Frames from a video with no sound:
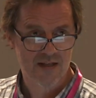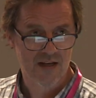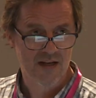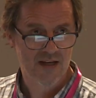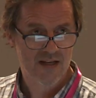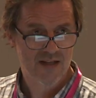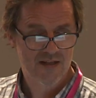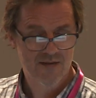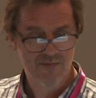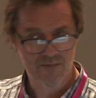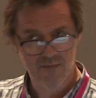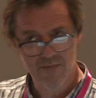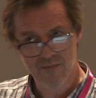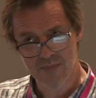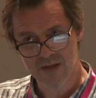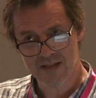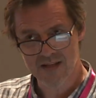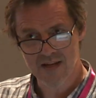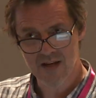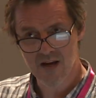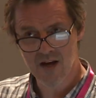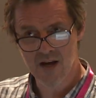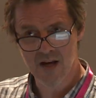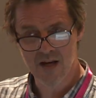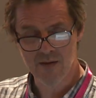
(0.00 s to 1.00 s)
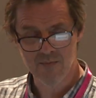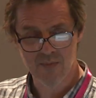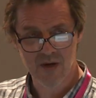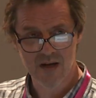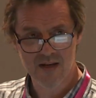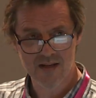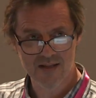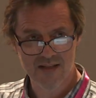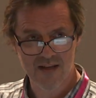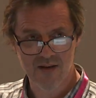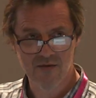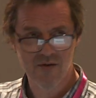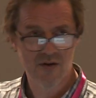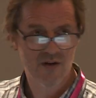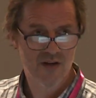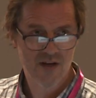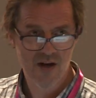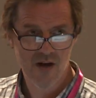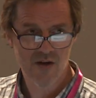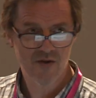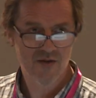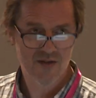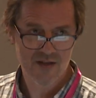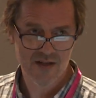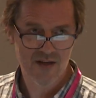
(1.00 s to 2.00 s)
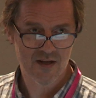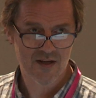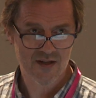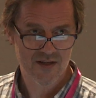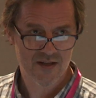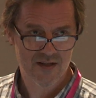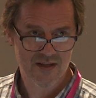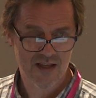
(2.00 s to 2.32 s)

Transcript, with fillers: and it's bizarrely because there are no such